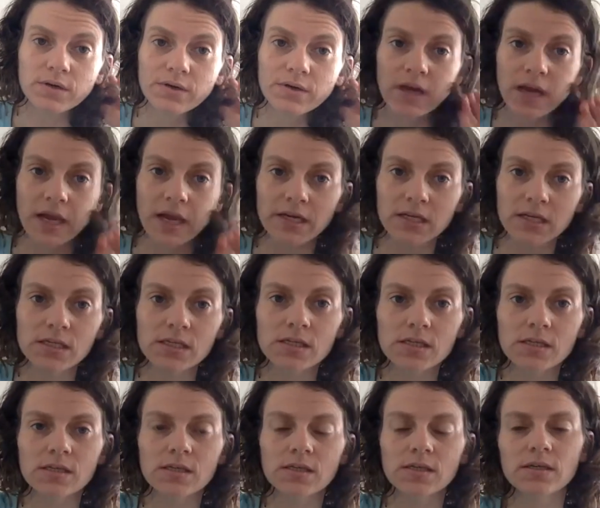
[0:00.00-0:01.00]
created.
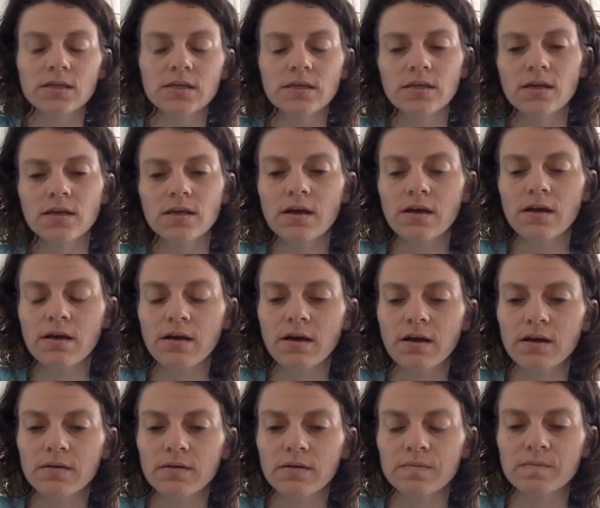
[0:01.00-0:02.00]

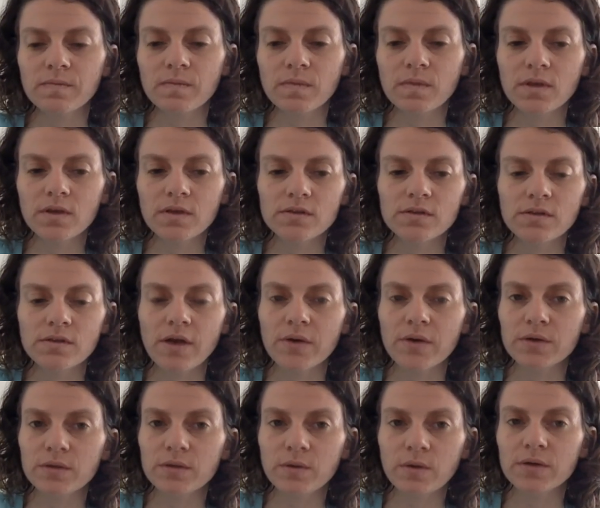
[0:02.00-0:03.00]
Um, so that
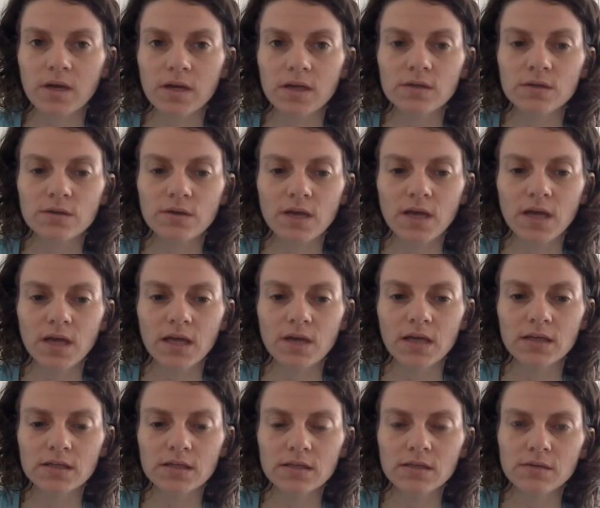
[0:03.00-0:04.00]
was quite intriguing.
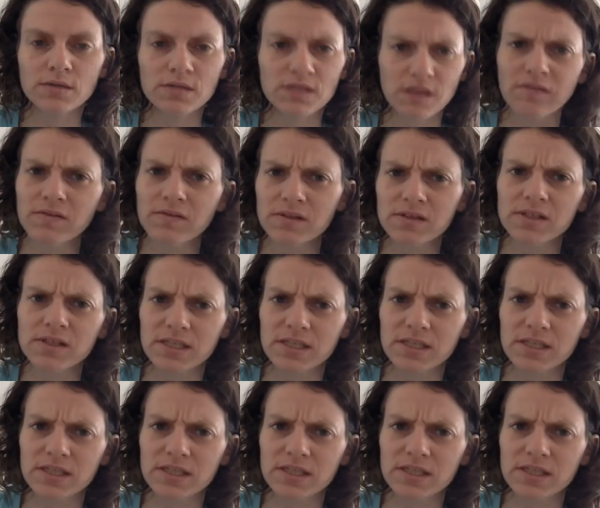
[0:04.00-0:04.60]
There were several that